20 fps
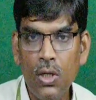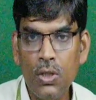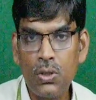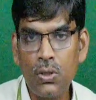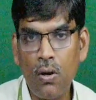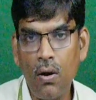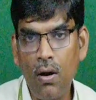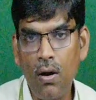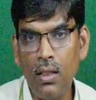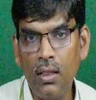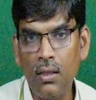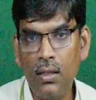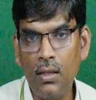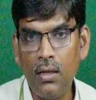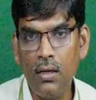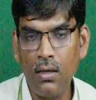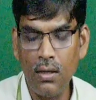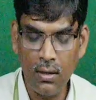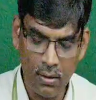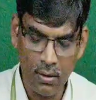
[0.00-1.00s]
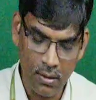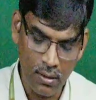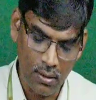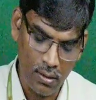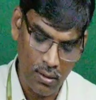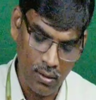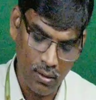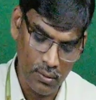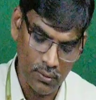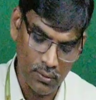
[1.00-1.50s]
So all
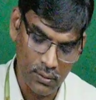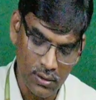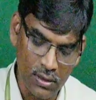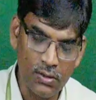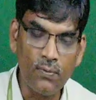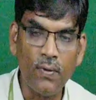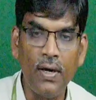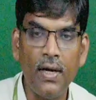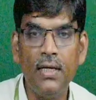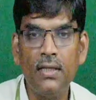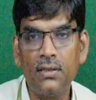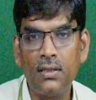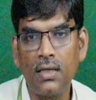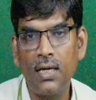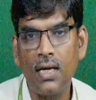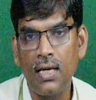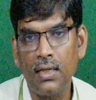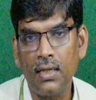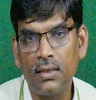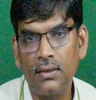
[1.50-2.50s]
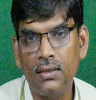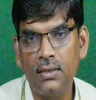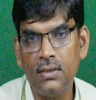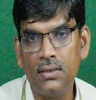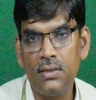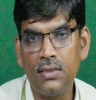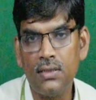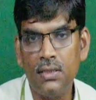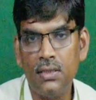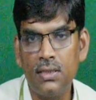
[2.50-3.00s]
the these windings are connected
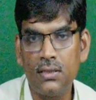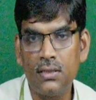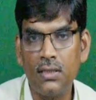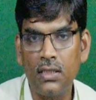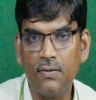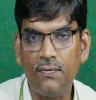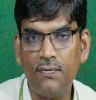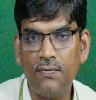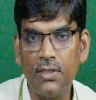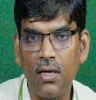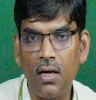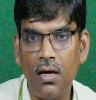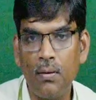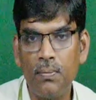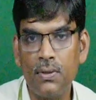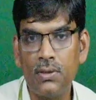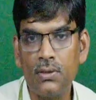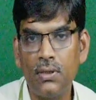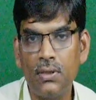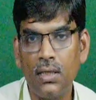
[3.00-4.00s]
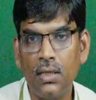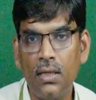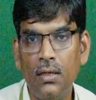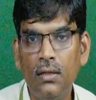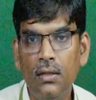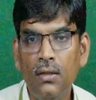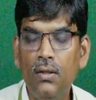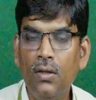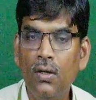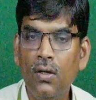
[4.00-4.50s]
in series, that which offers
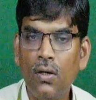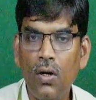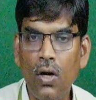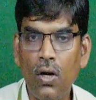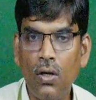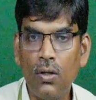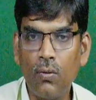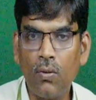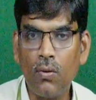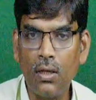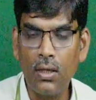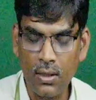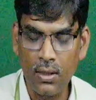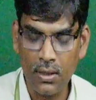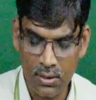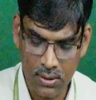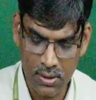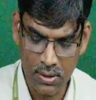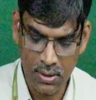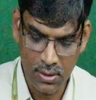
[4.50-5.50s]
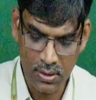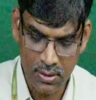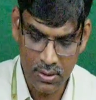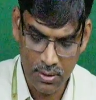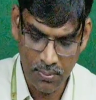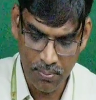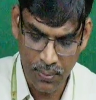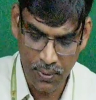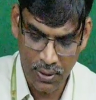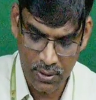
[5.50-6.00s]
the total resistance.
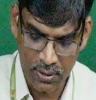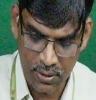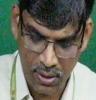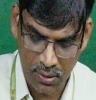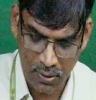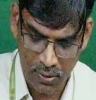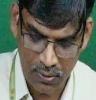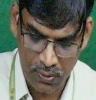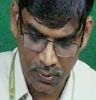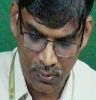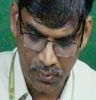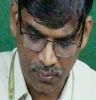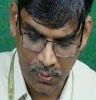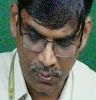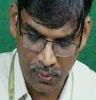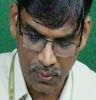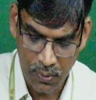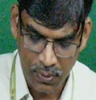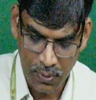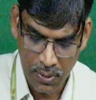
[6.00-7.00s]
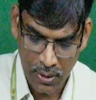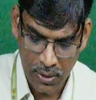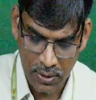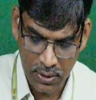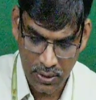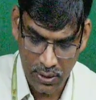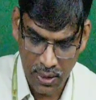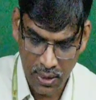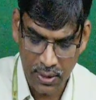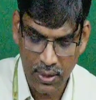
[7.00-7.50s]
Simple in circuit,
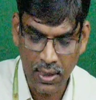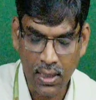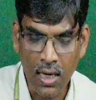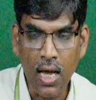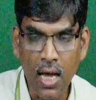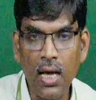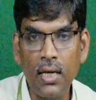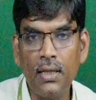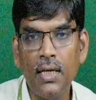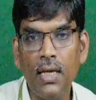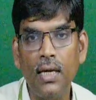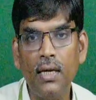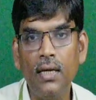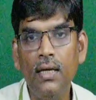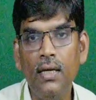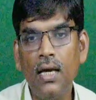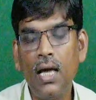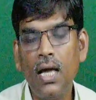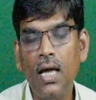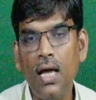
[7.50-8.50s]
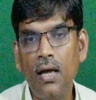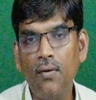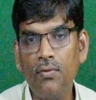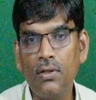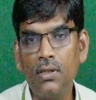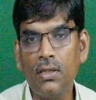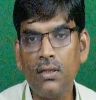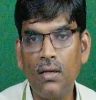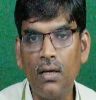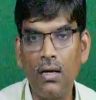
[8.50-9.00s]
the entire RA
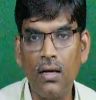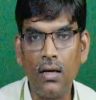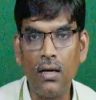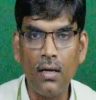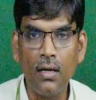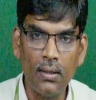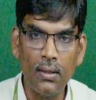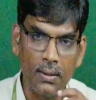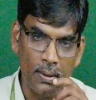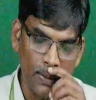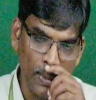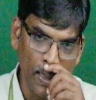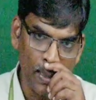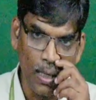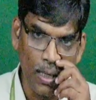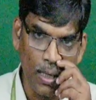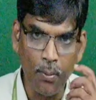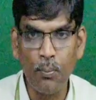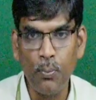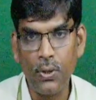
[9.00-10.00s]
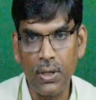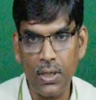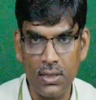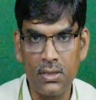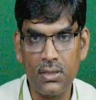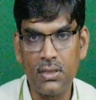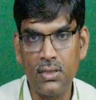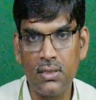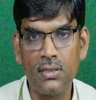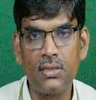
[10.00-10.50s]
having that lumped
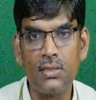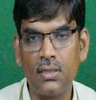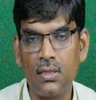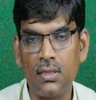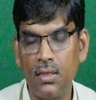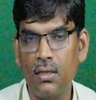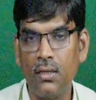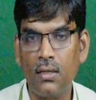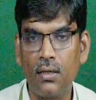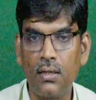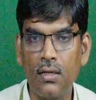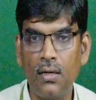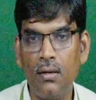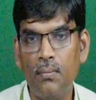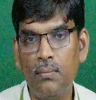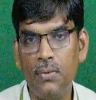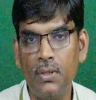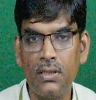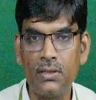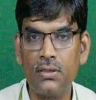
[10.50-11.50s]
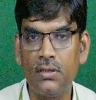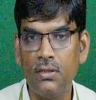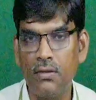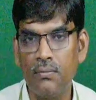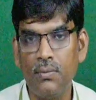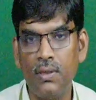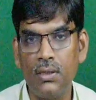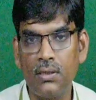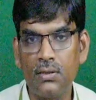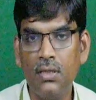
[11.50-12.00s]
resistance, combination
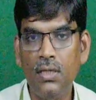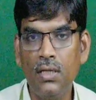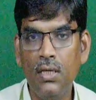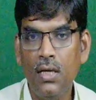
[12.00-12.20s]
of the